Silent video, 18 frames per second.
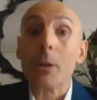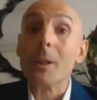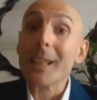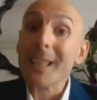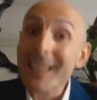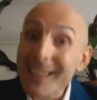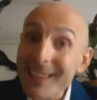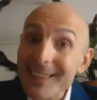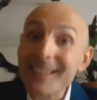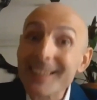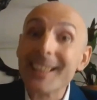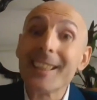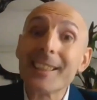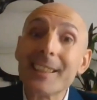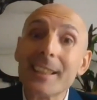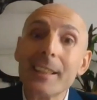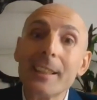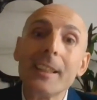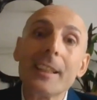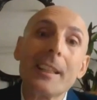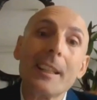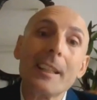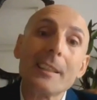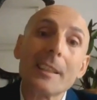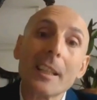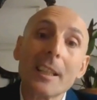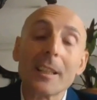Now, latest data
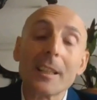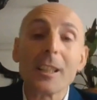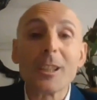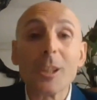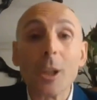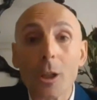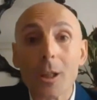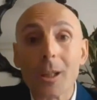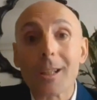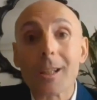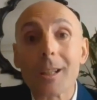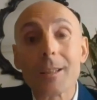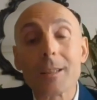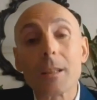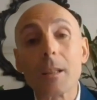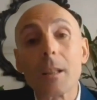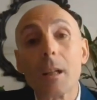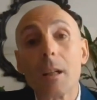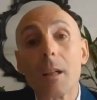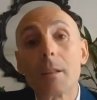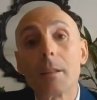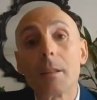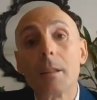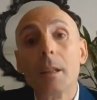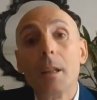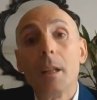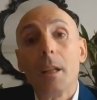indicated that the dollar has
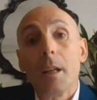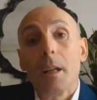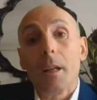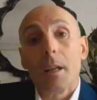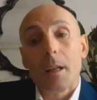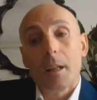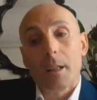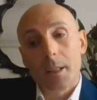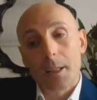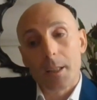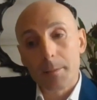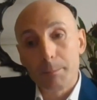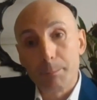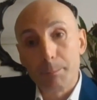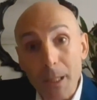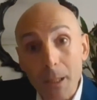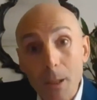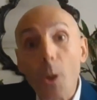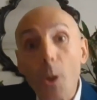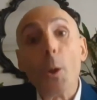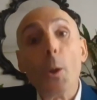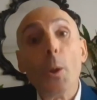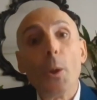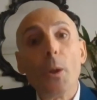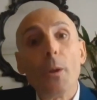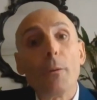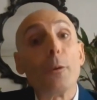gone
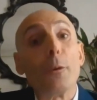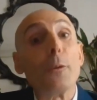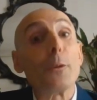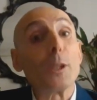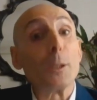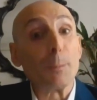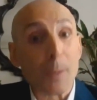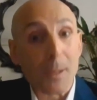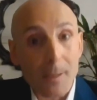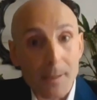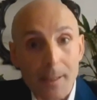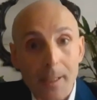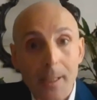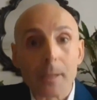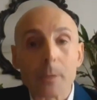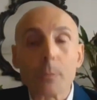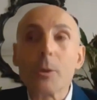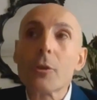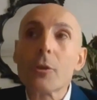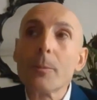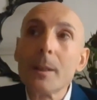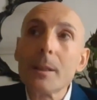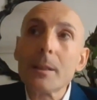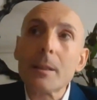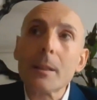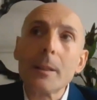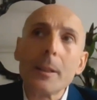below 50%, which
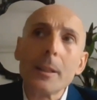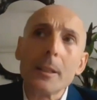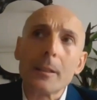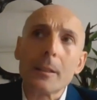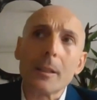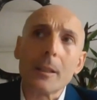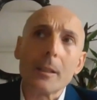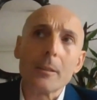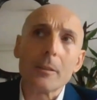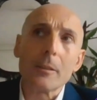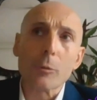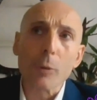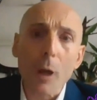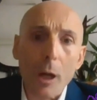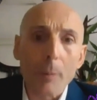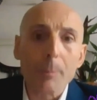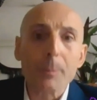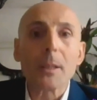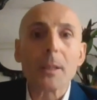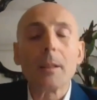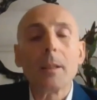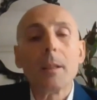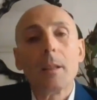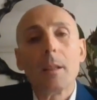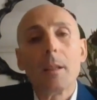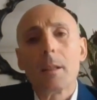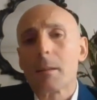means it dropped
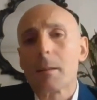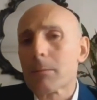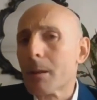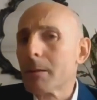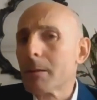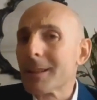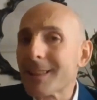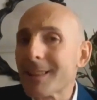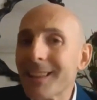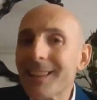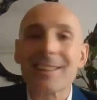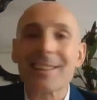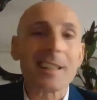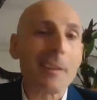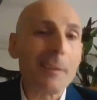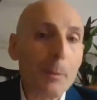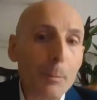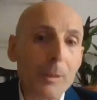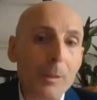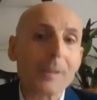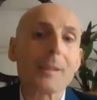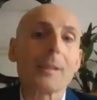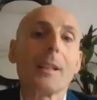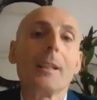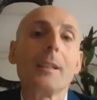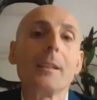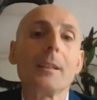around
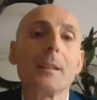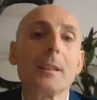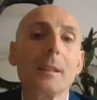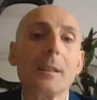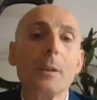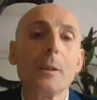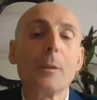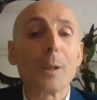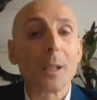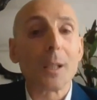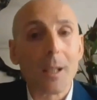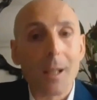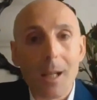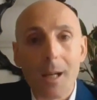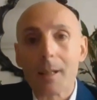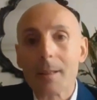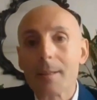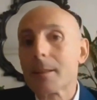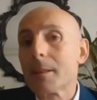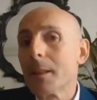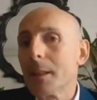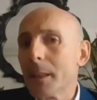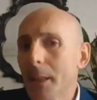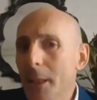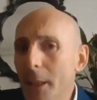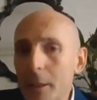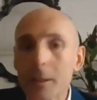6-7% over the last
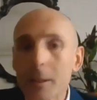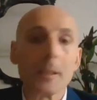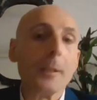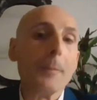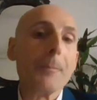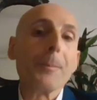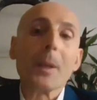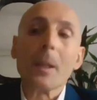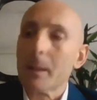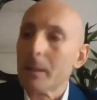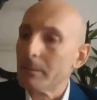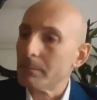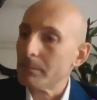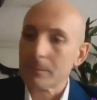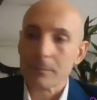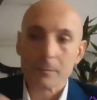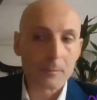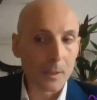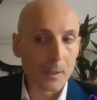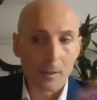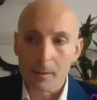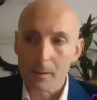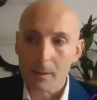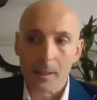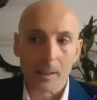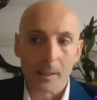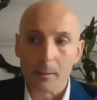year,
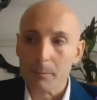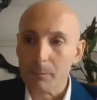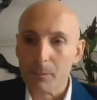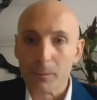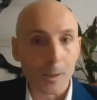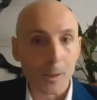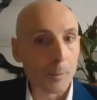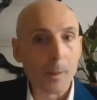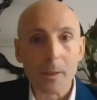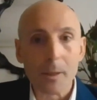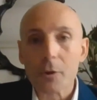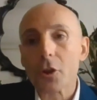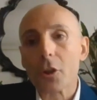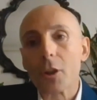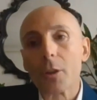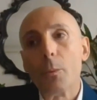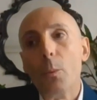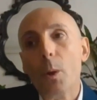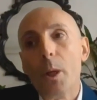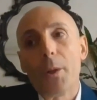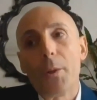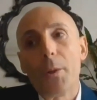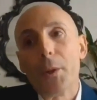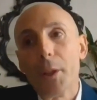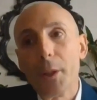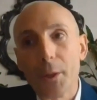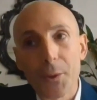like very much
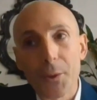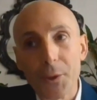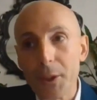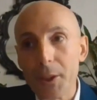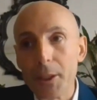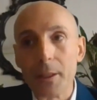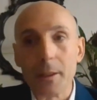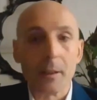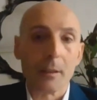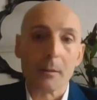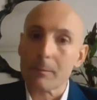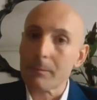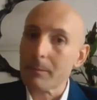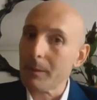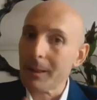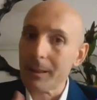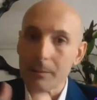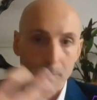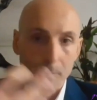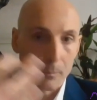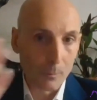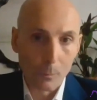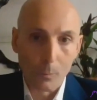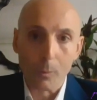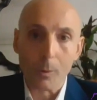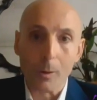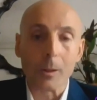when the
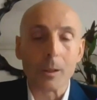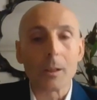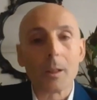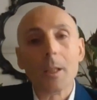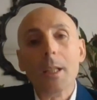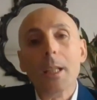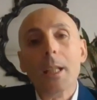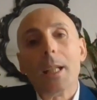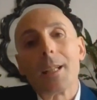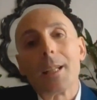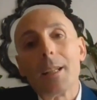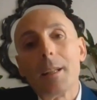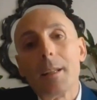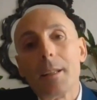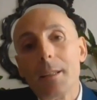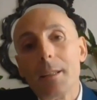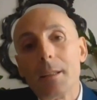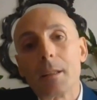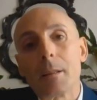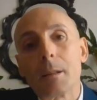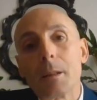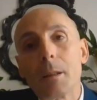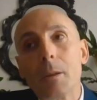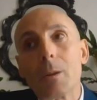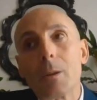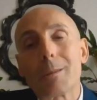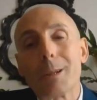war again in
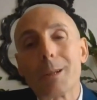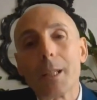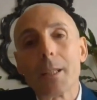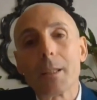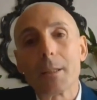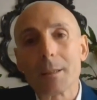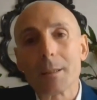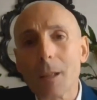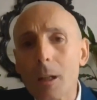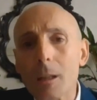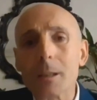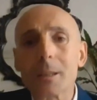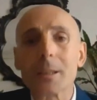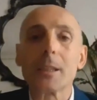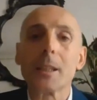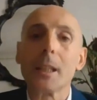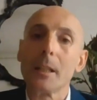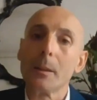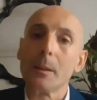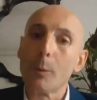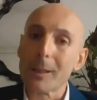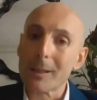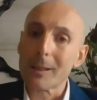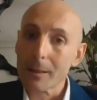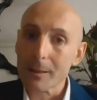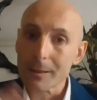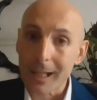Ukraine started and
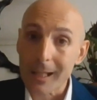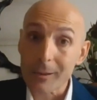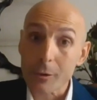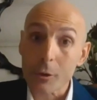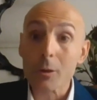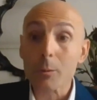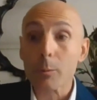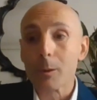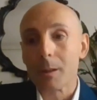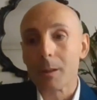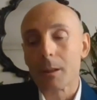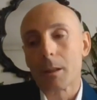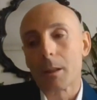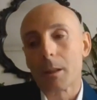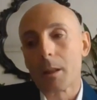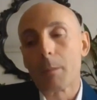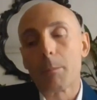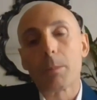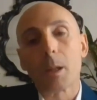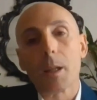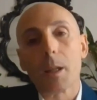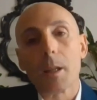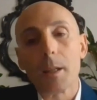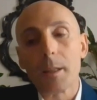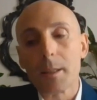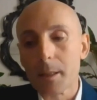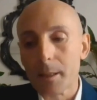Western sanctions were
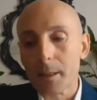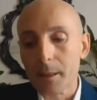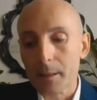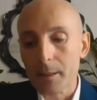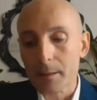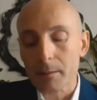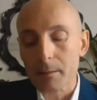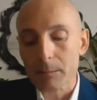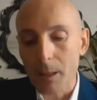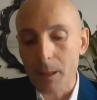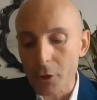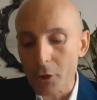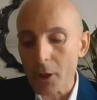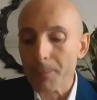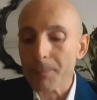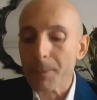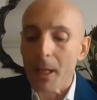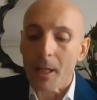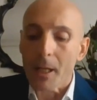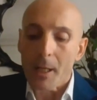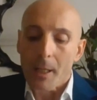applied against Russia.